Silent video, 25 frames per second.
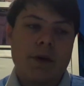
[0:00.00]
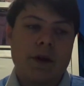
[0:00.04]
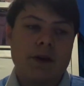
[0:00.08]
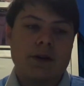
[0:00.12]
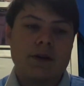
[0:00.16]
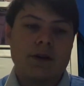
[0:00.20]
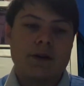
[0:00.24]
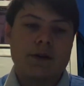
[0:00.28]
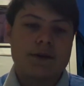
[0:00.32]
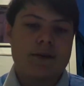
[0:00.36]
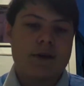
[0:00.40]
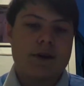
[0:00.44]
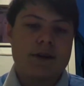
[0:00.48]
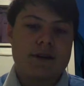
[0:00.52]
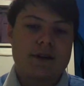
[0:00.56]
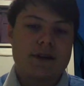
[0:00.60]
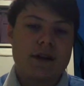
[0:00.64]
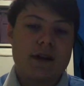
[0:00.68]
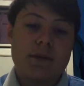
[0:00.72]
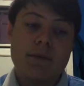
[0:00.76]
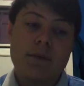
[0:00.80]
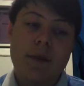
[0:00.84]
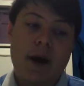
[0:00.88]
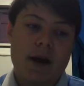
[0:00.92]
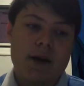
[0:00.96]

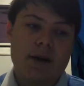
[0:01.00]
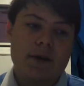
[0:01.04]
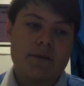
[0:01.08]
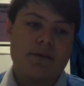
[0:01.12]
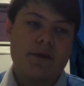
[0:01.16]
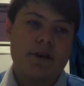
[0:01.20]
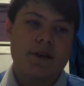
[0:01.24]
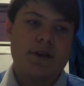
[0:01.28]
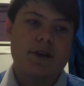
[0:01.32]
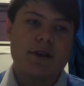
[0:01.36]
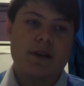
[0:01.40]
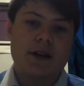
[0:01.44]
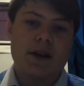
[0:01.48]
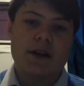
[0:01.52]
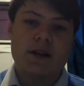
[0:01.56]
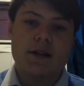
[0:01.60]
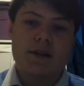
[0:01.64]
back in present day